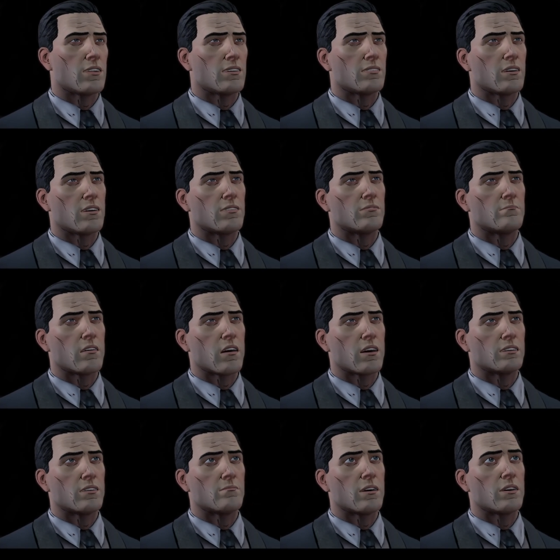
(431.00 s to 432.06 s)
illegal
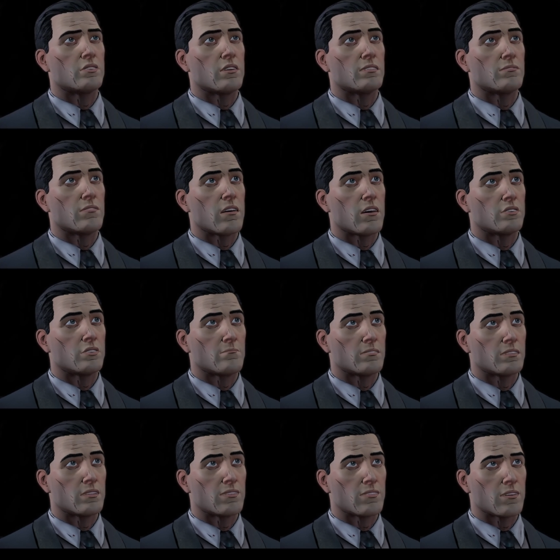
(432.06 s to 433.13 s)
boxing matches,
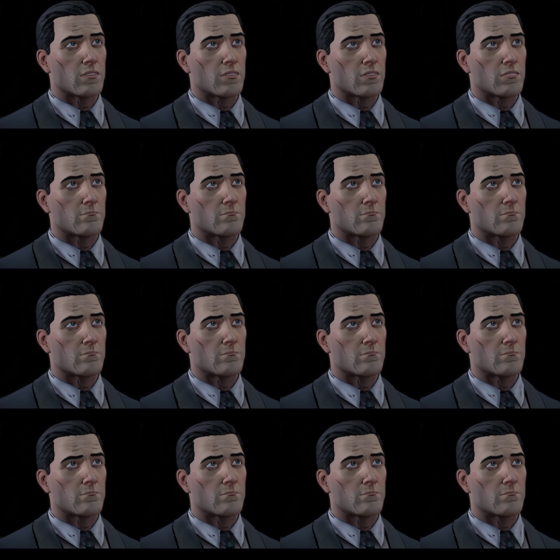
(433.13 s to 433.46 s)
arms dealing,